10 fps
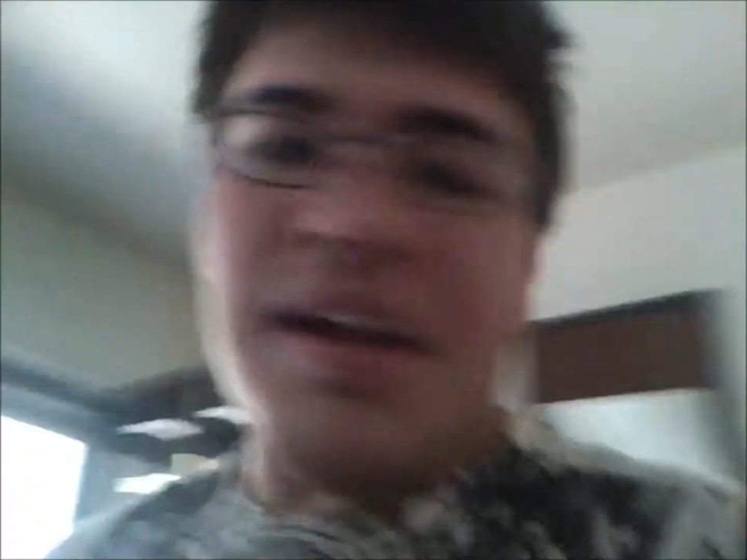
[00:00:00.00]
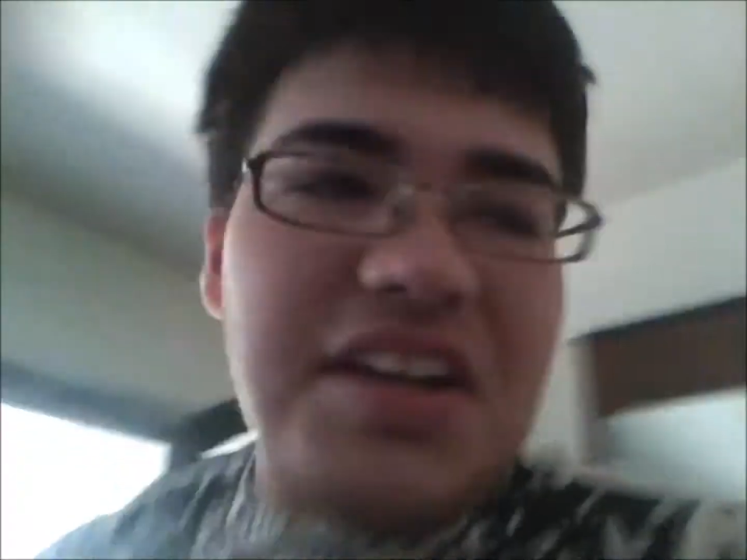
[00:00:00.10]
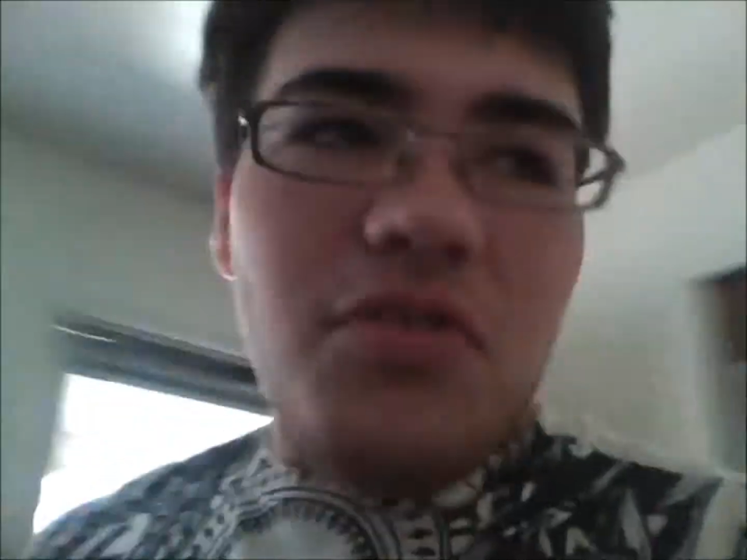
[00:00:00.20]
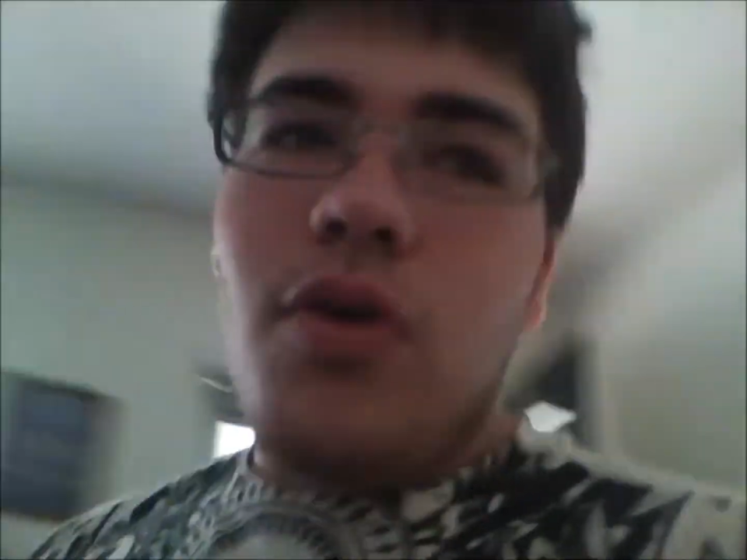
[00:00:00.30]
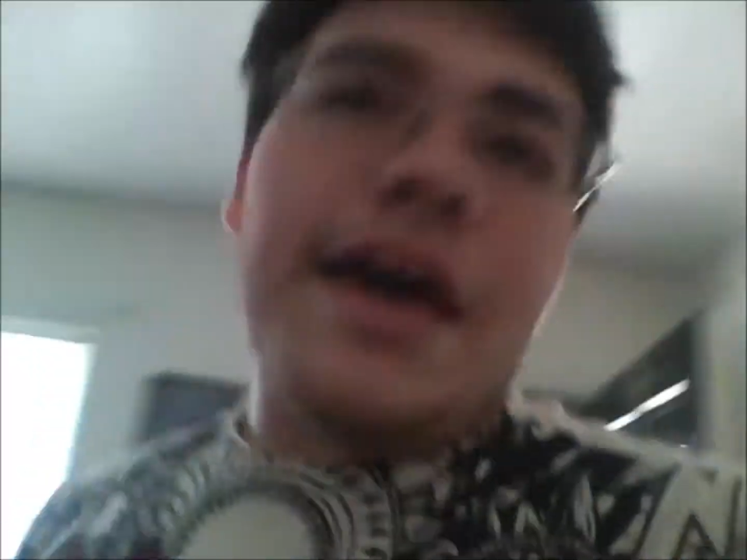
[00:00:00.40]
my
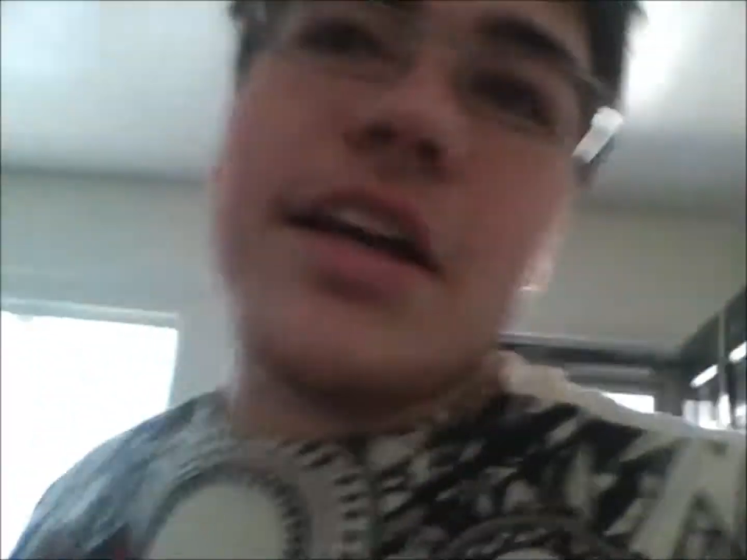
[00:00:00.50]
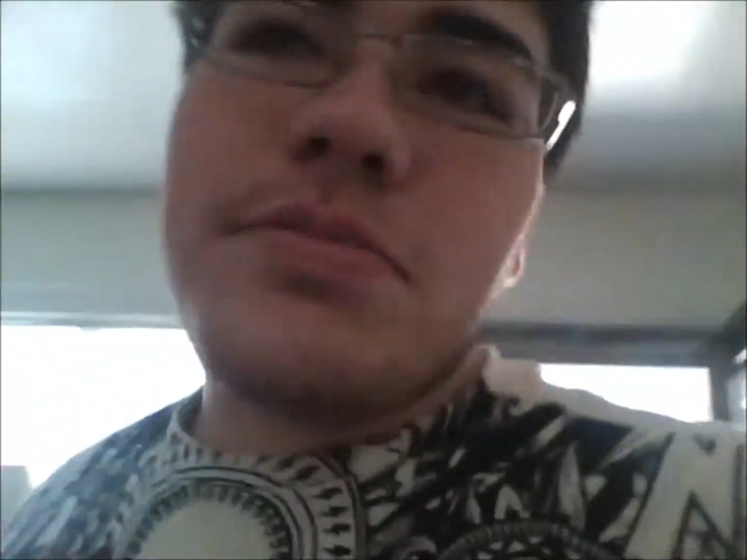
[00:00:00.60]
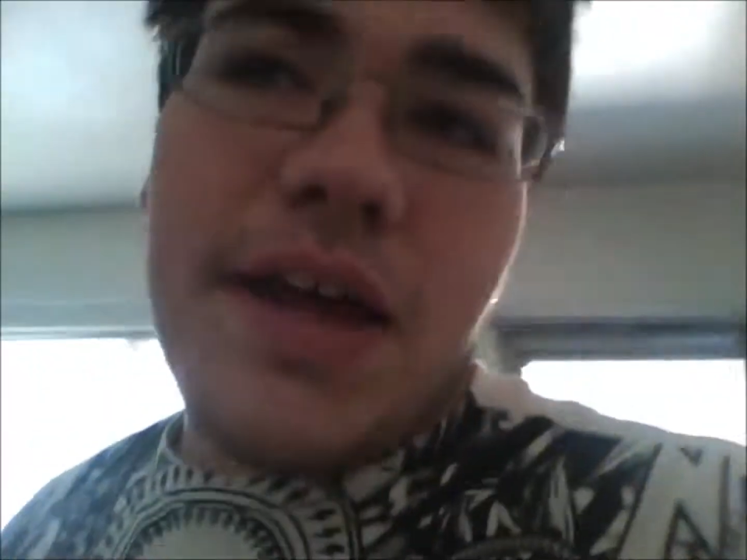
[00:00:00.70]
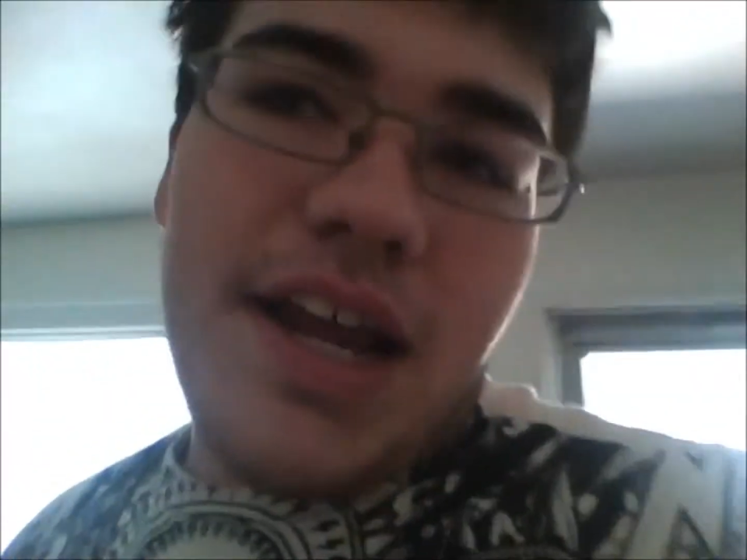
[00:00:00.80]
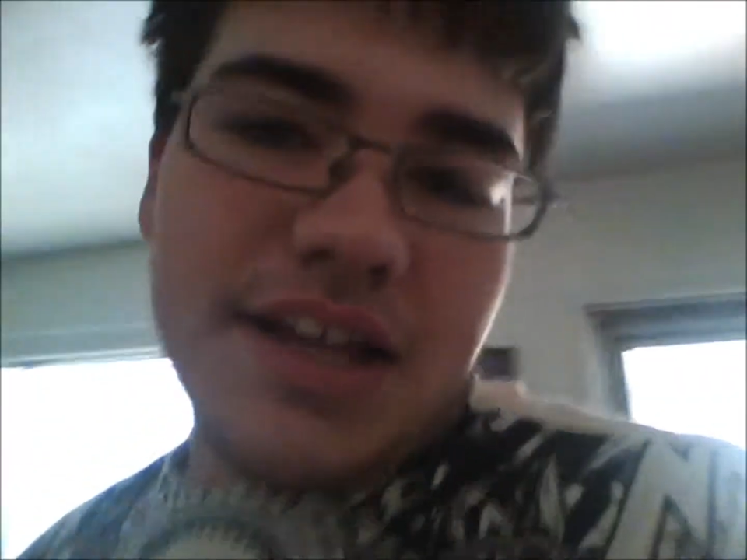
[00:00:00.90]
wagon's
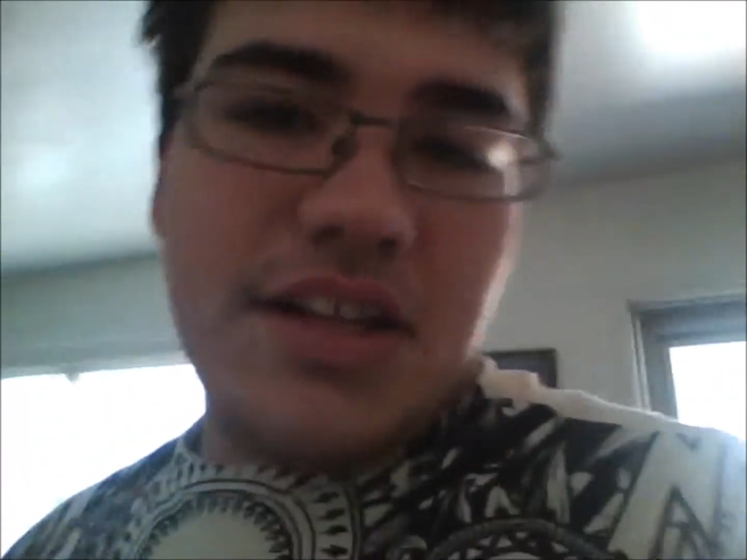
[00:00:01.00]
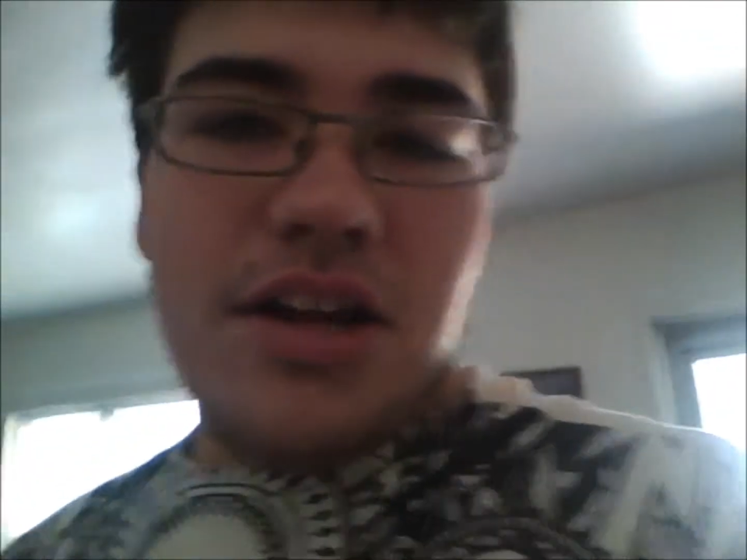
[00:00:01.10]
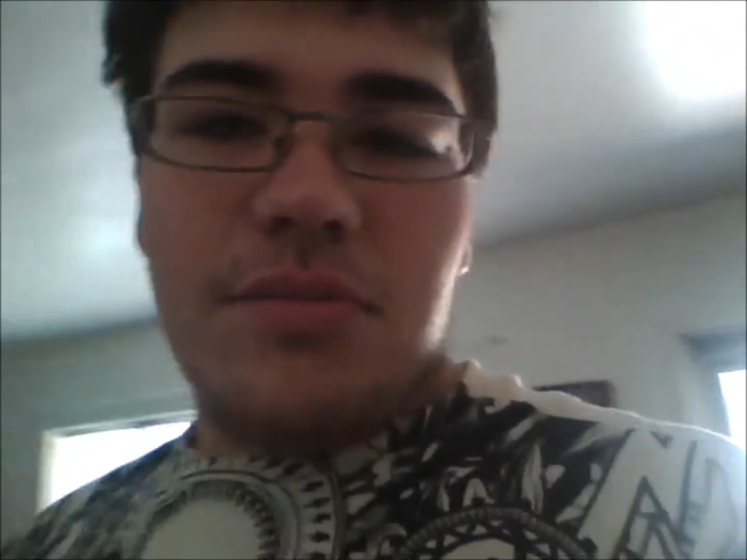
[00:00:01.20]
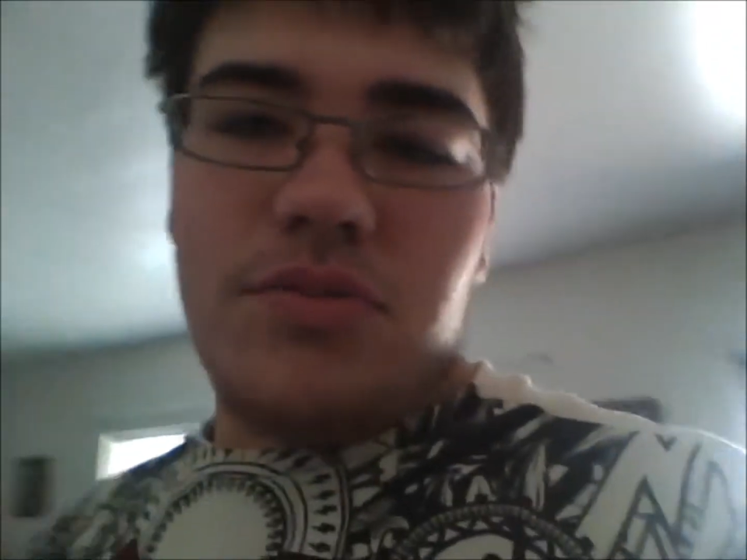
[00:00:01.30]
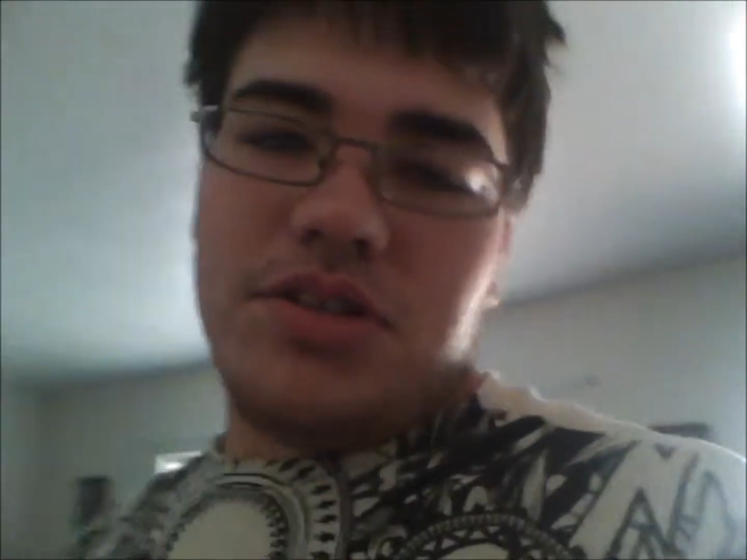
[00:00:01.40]
been acting
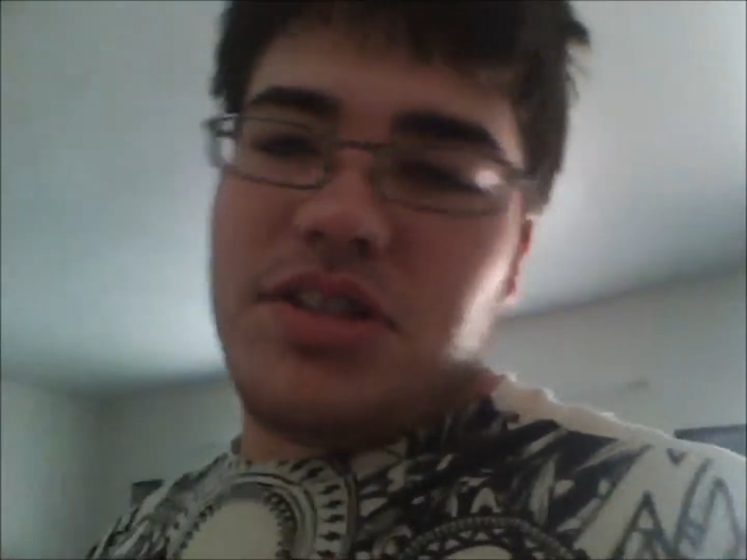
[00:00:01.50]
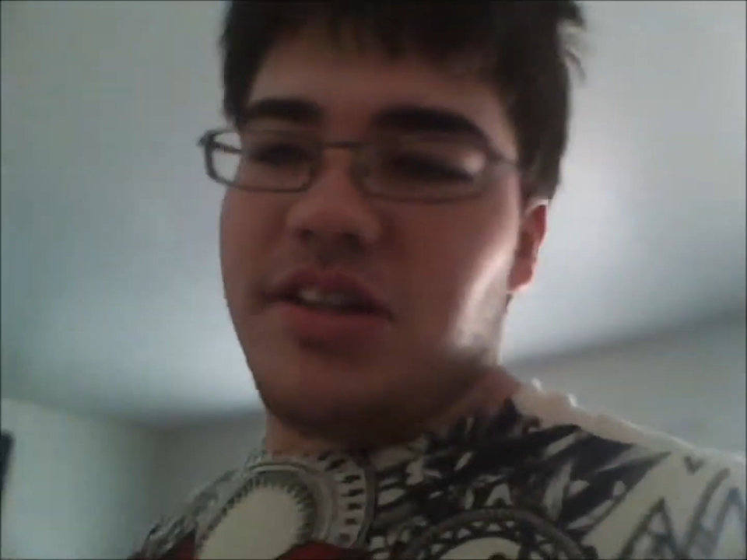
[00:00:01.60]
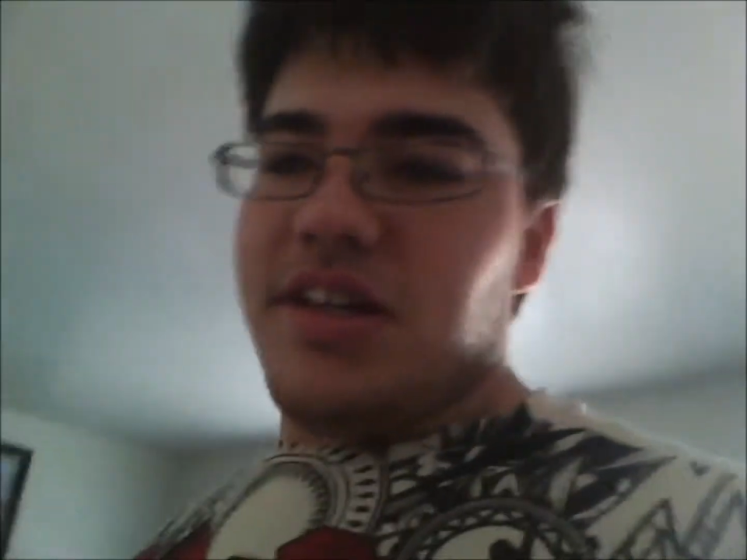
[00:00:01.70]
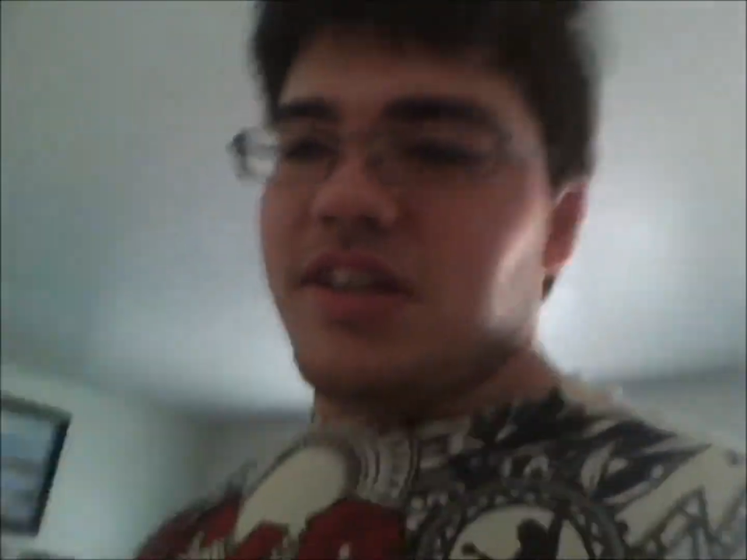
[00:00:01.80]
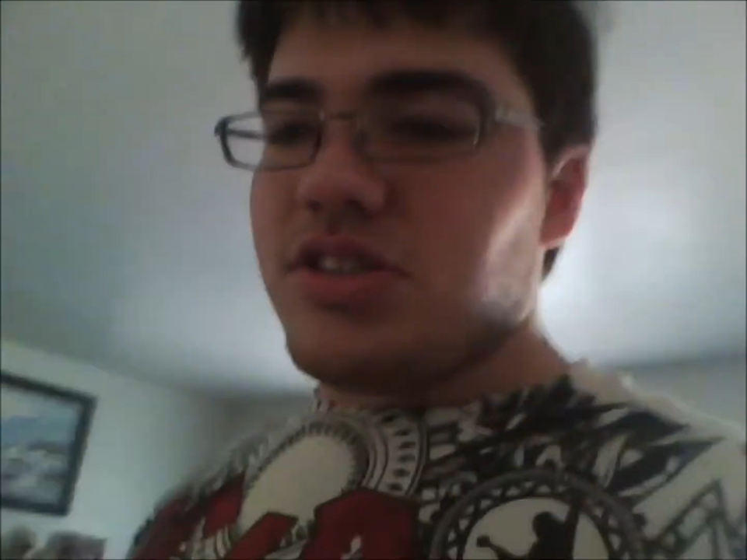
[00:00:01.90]
up recently,